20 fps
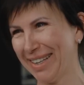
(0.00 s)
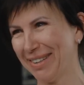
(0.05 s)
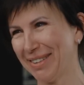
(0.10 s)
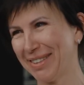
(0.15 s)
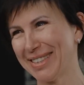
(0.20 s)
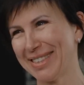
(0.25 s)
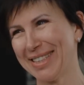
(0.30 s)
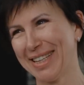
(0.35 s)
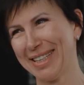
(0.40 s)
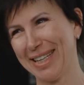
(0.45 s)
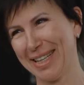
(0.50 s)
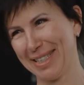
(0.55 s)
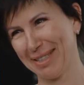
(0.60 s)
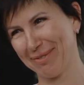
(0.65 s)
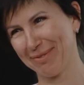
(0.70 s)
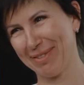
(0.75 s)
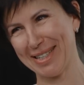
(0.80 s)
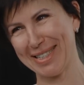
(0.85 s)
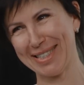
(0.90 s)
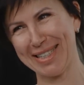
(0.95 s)
The task is
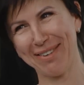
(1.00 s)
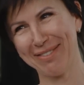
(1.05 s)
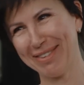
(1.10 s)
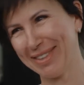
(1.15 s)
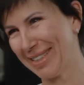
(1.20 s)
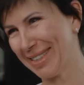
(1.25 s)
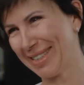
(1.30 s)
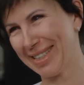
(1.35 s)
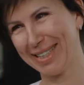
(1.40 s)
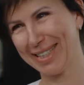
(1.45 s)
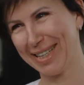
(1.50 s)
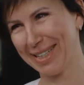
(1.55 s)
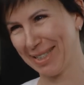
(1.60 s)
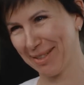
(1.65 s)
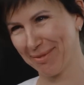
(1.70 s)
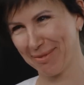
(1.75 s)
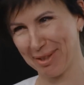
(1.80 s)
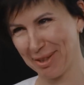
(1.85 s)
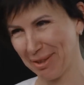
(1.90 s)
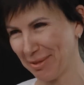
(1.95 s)
set, the
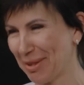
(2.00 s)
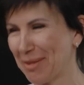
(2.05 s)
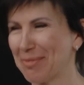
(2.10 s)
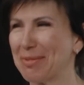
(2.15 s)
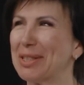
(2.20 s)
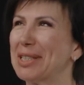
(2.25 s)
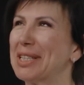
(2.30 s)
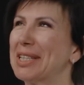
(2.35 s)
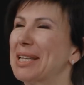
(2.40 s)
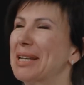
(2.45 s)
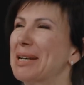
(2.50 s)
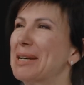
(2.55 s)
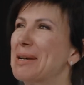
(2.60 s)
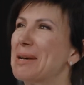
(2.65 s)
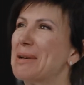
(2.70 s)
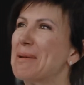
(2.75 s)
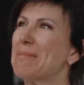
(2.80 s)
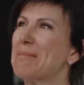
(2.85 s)
task will be fulfilled.